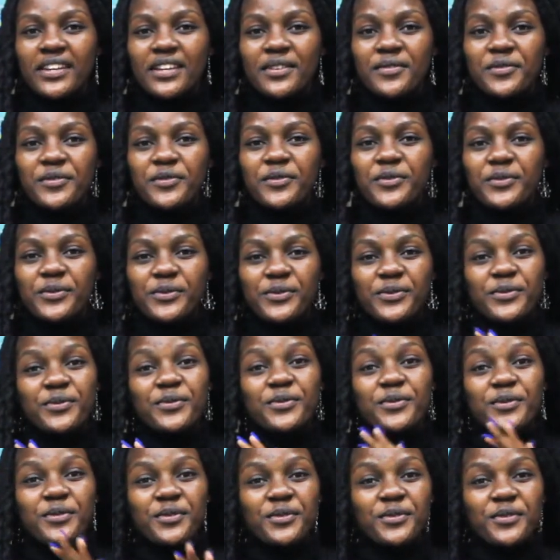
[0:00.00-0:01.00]
For those who
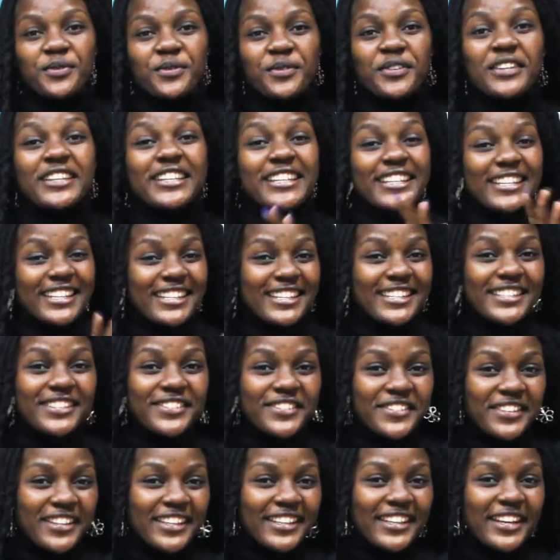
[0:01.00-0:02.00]
don't know, his
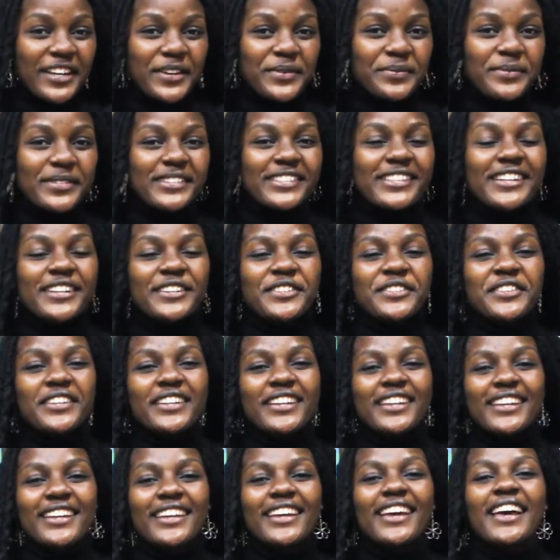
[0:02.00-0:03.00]
real name is
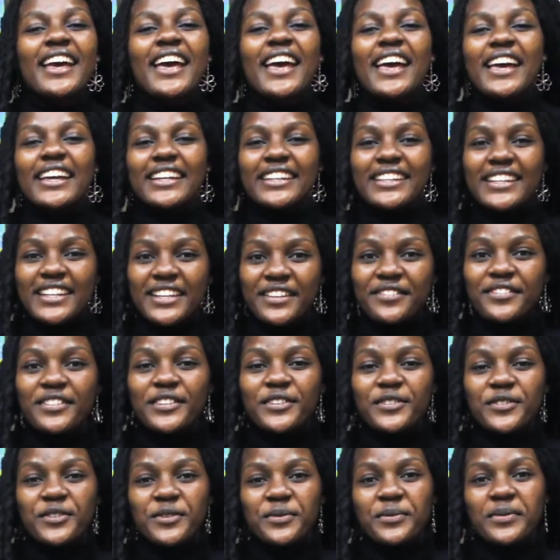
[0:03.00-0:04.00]
actually David
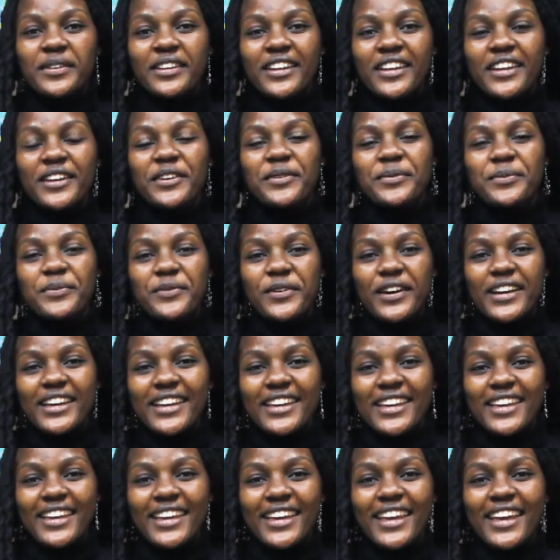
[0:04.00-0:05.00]
Dominic
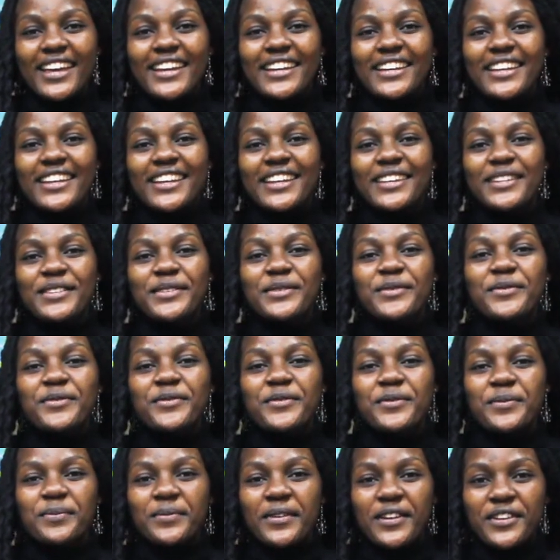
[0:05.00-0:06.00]
Mwangi, and he's
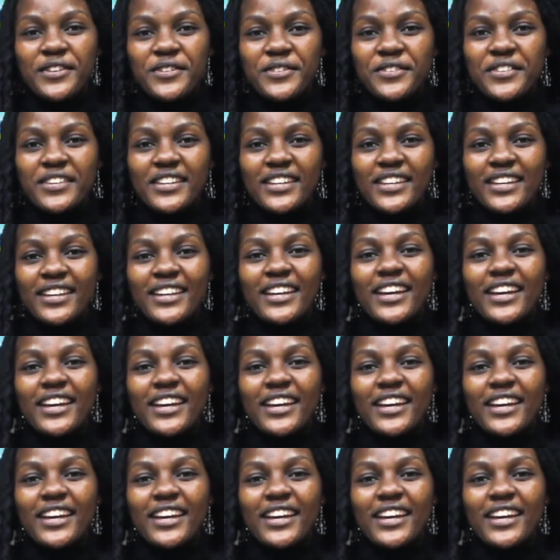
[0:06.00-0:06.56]
from Nanyuki.